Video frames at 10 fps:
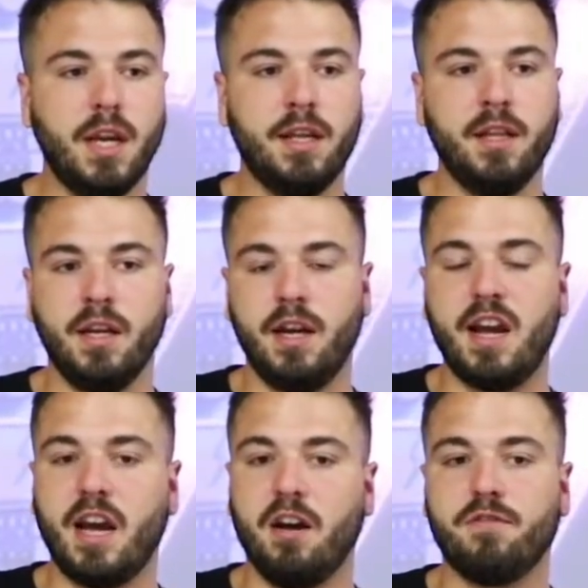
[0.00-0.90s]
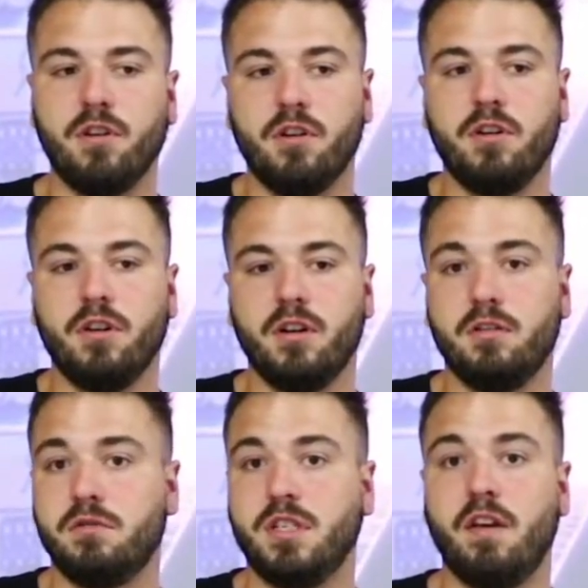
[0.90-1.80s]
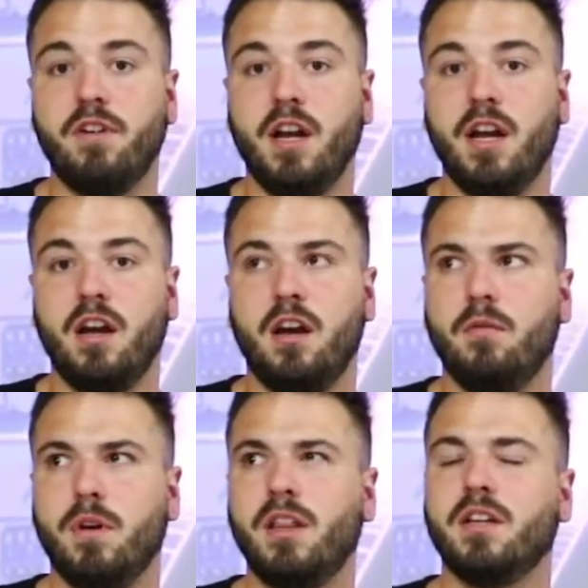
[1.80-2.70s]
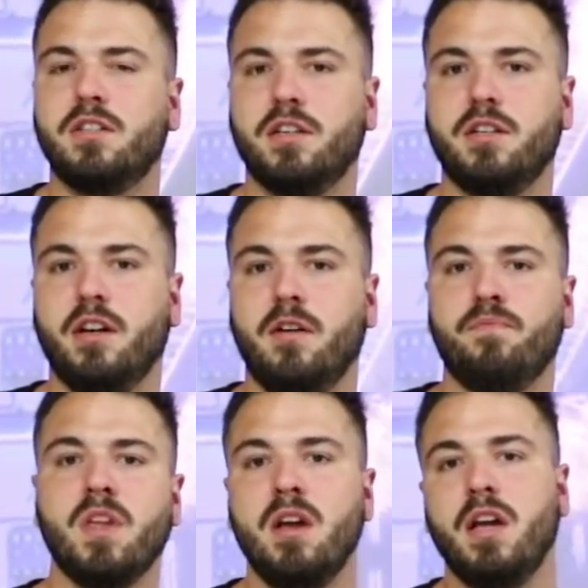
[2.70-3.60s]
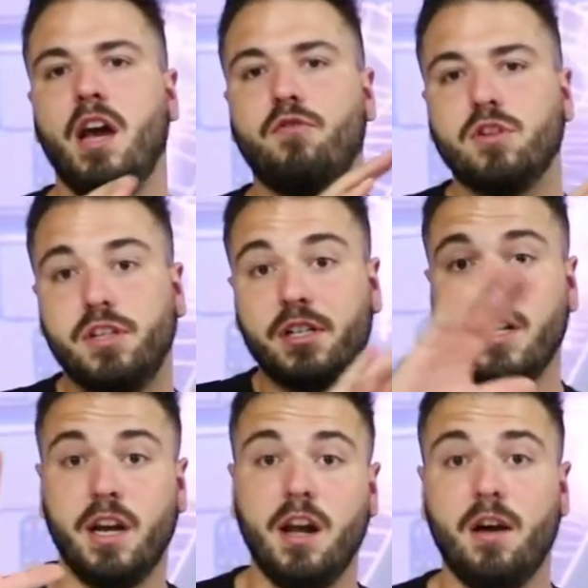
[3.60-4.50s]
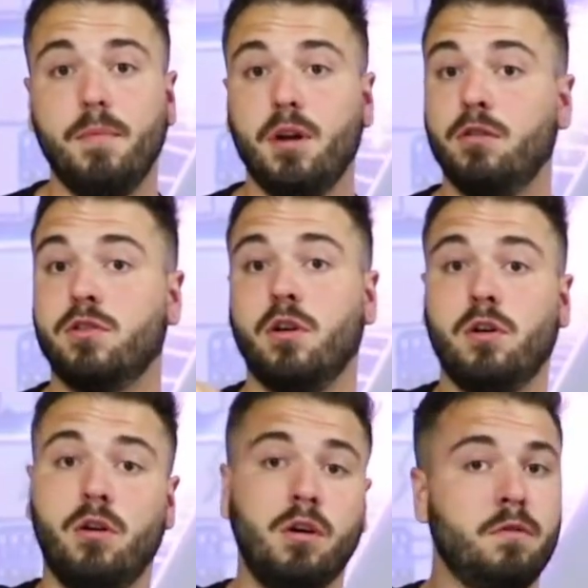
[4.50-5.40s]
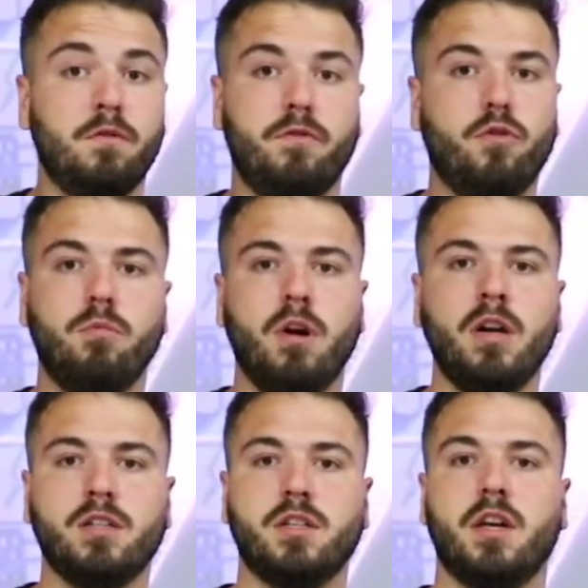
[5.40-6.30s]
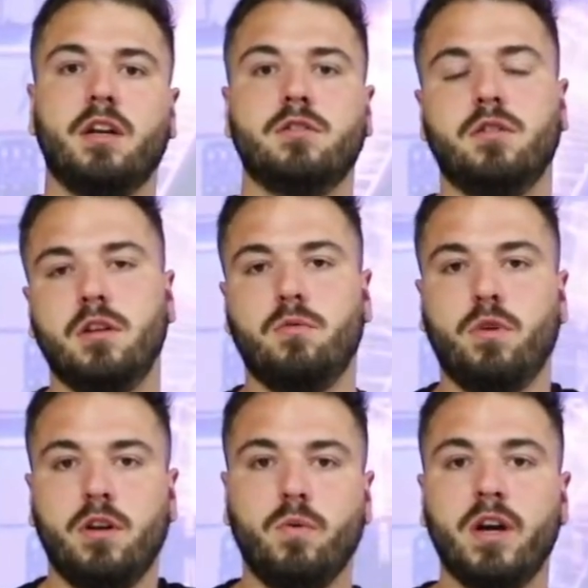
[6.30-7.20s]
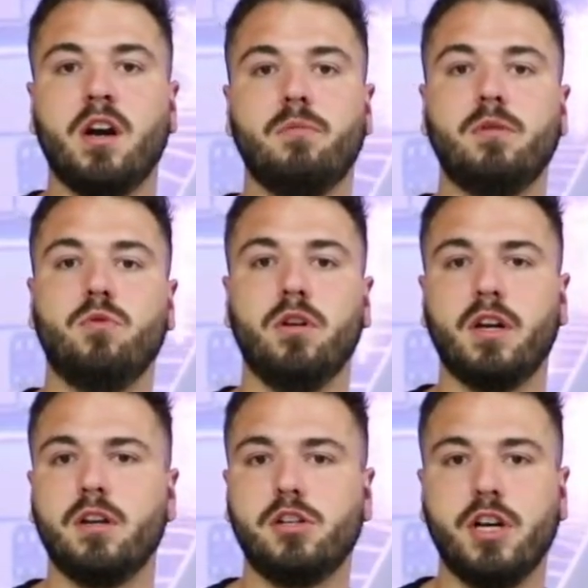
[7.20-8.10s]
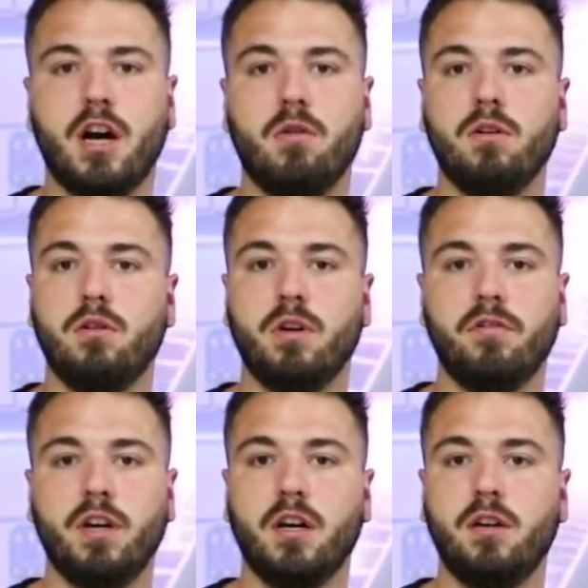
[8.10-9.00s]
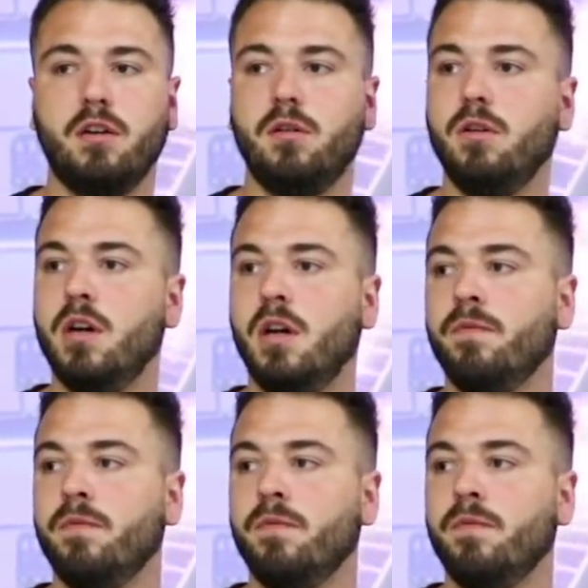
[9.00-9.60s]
And then after 7 a.m., I think it's 6 a.m., after 6 a.m. it'll turn on full brightness again, so that when you wake up in the morning, get a shower, do whatever you gotta do,